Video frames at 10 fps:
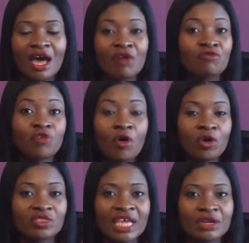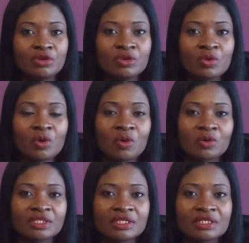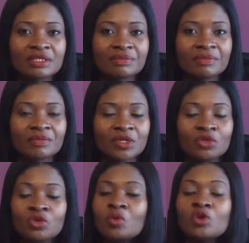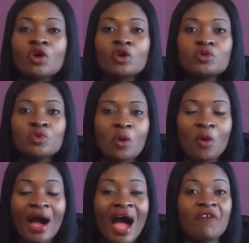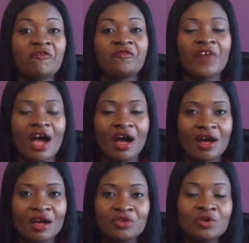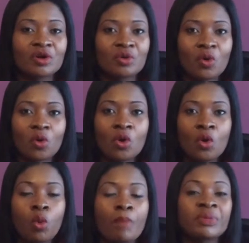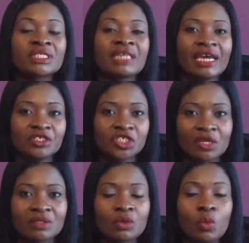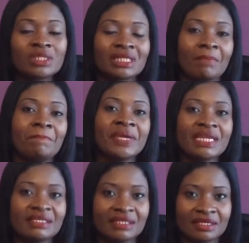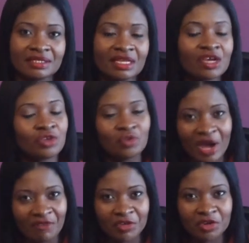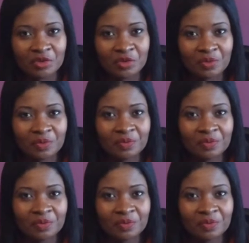enroll on that new course, you will not know how far you can go, what potentials and what abilities you have in you.